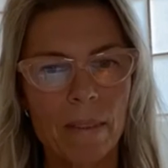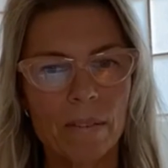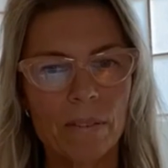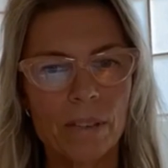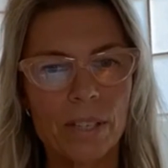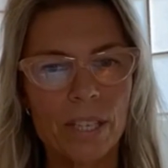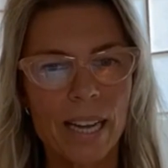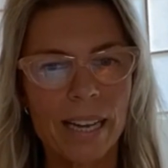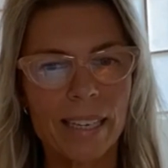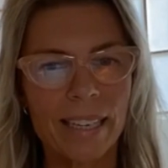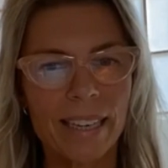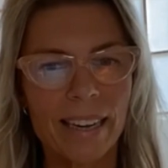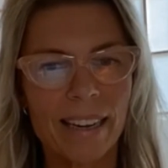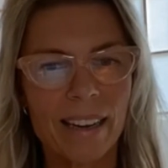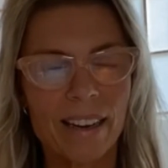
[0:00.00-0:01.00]
for
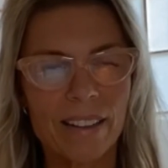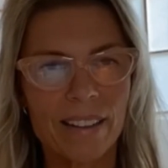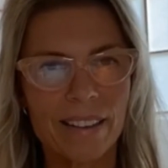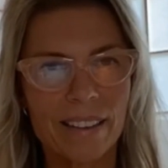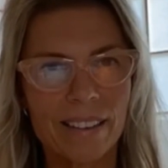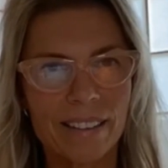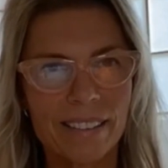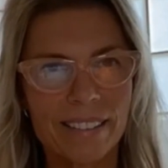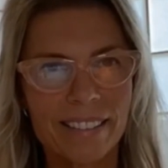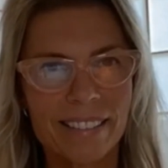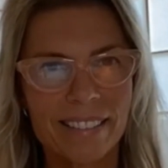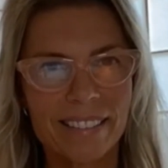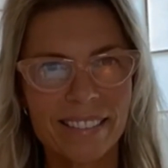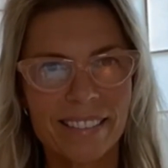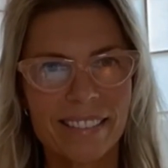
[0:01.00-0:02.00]
channeling other
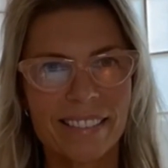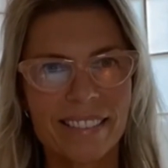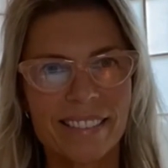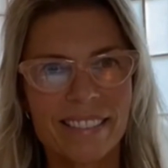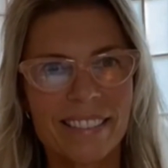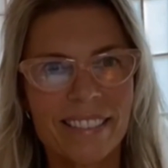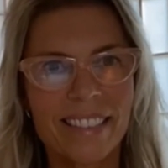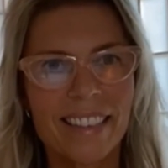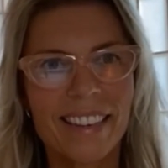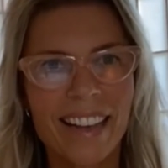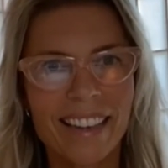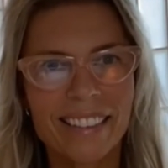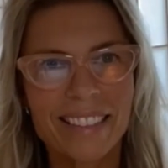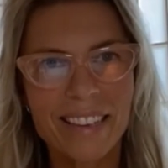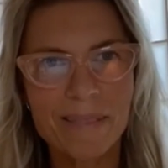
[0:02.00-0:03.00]

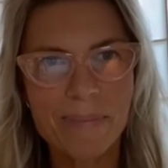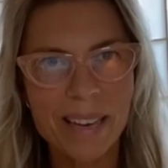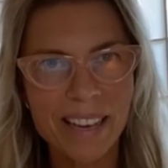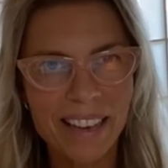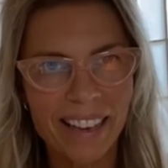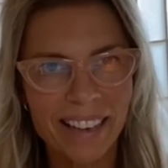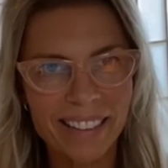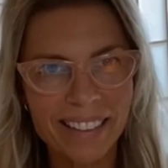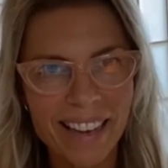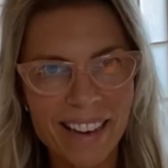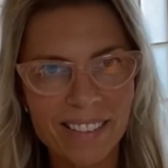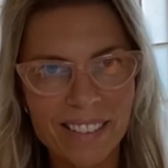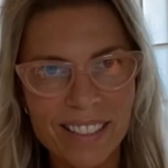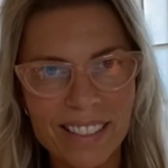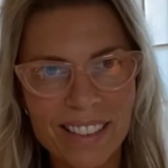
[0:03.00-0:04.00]
galactic beings,
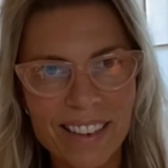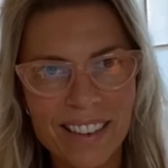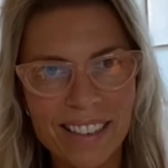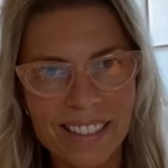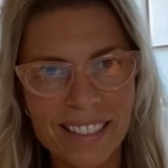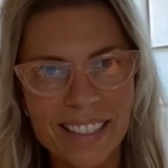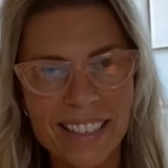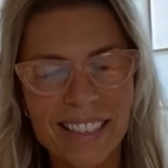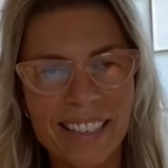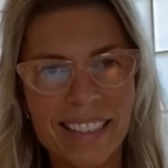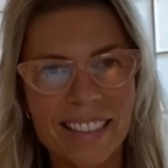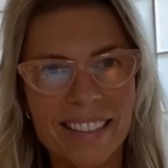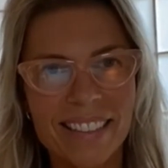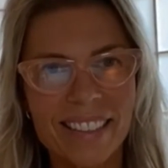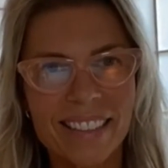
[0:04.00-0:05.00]
our star
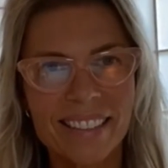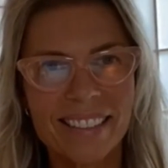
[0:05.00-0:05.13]
seed,